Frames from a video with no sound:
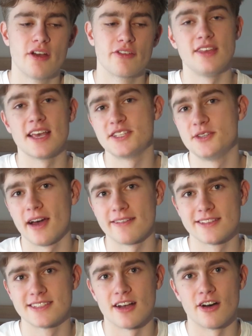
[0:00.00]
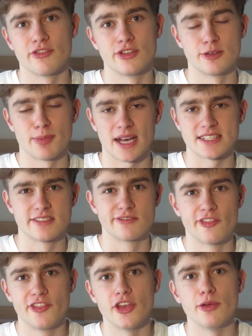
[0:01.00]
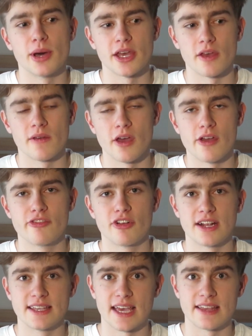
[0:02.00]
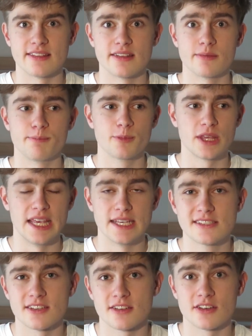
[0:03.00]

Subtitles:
Yes, you have to start off with your passive review by going over it and getting the key